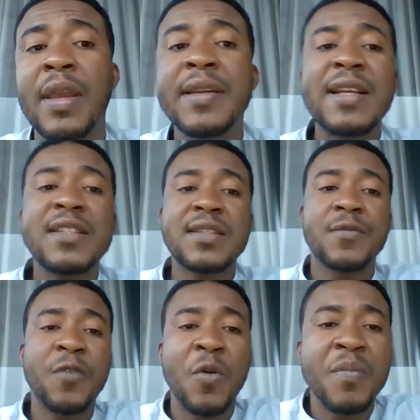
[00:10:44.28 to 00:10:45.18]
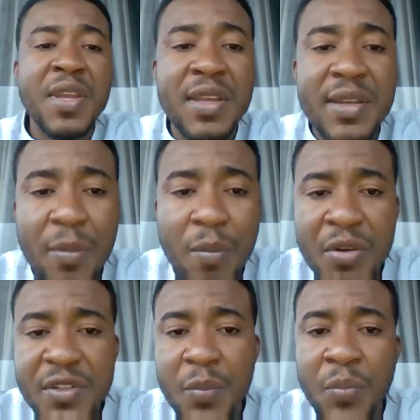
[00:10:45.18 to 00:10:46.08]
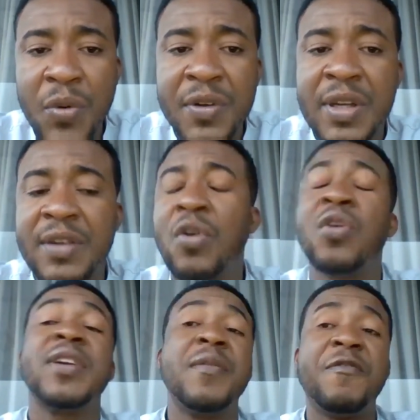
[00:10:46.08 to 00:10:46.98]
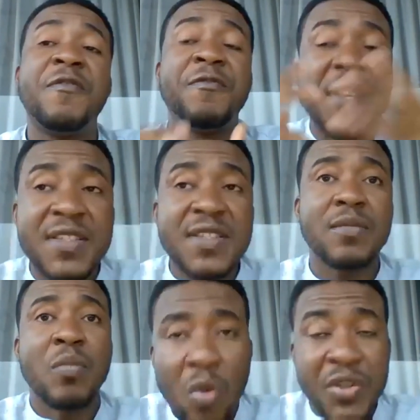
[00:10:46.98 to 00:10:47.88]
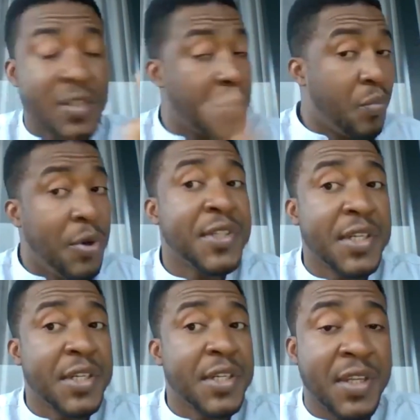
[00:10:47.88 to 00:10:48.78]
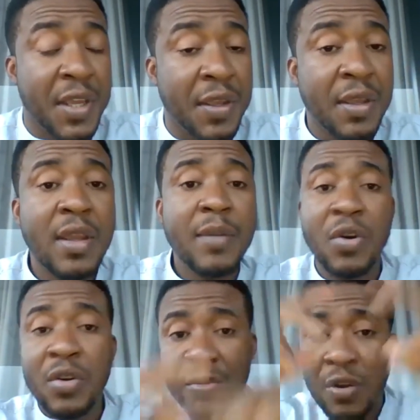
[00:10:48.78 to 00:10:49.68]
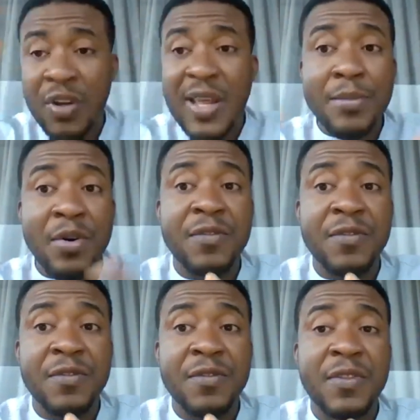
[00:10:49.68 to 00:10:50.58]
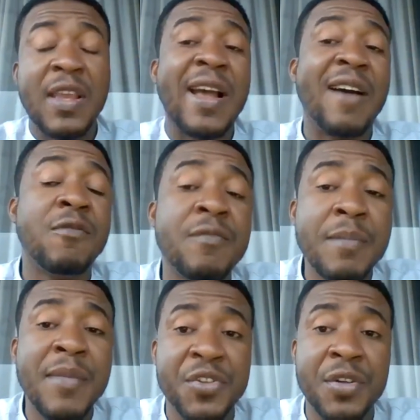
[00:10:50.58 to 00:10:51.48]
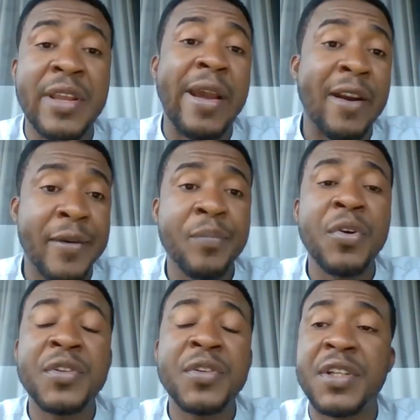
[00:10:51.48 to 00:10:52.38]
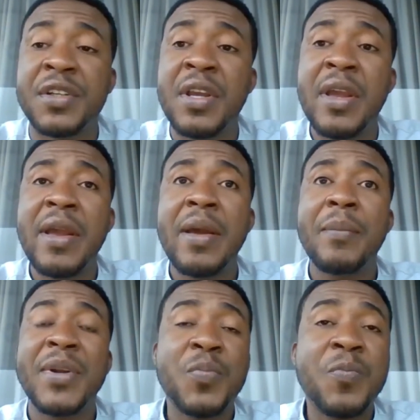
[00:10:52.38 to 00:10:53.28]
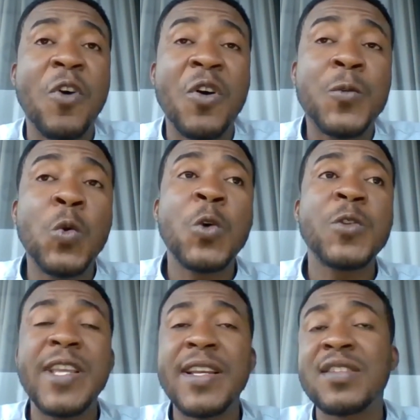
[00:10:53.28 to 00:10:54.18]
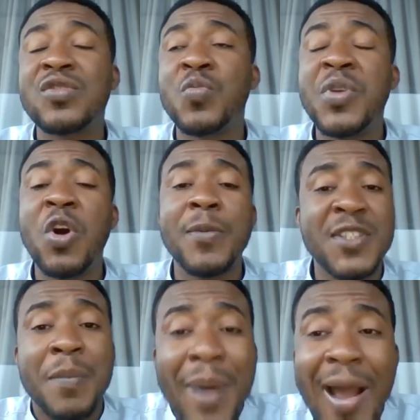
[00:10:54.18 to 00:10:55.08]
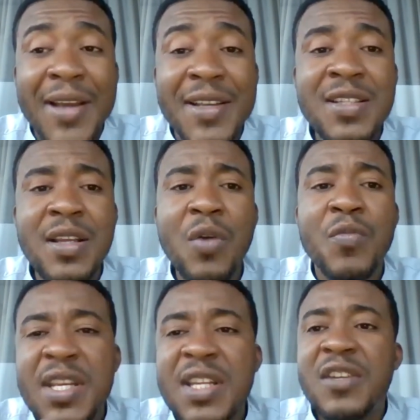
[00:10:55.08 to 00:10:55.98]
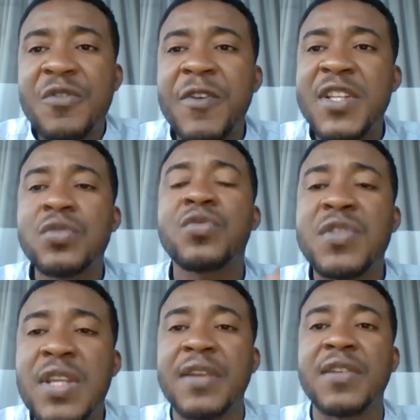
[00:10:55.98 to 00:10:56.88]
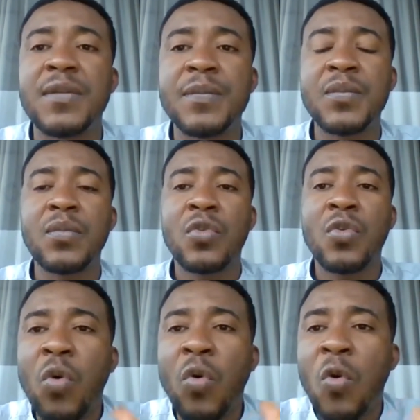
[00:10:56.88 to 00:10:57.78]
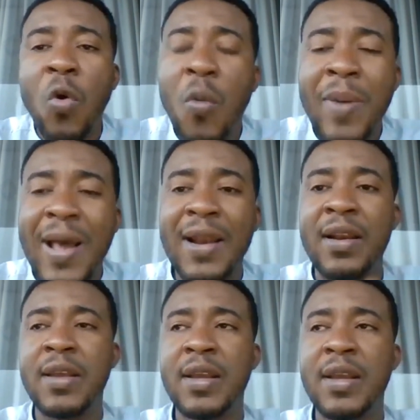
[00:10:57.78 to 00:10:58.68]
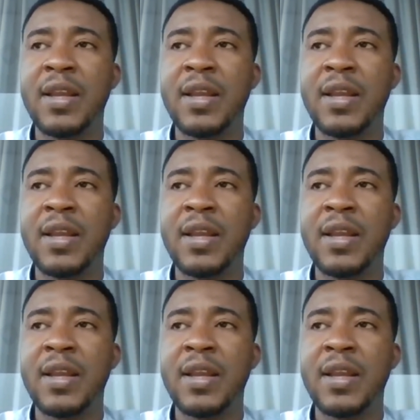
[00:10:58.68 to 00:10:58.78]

And that's, for me, the most important, or the first most important thing, because all the above things I've been mentioning are important. But for those things to be optimized, we need first to set global